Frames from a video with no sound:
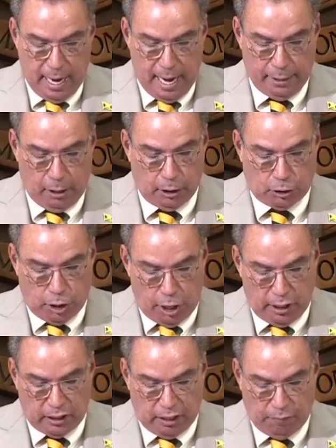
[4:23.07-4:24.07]
An
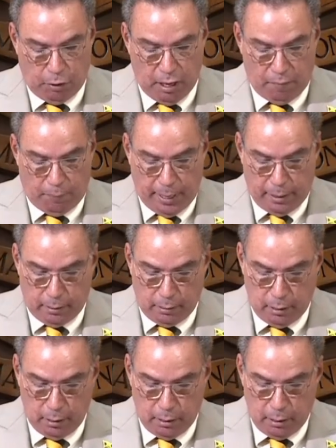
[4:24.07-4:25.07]
alternative would have
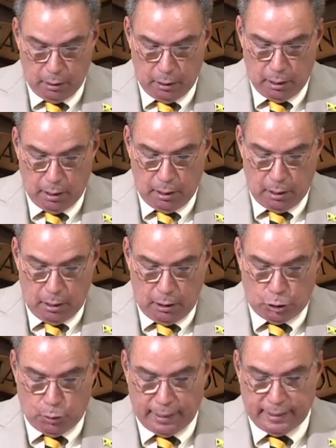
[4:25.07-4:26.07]
been
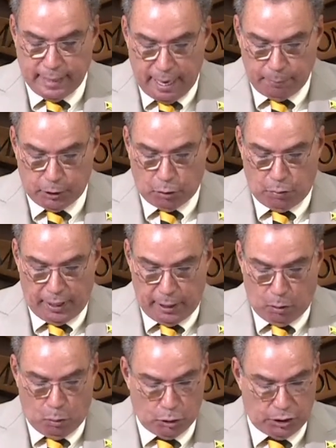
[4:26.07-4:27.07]
to attempt to
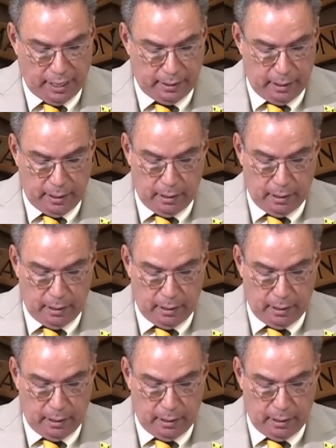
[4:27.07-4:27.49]
renegotiate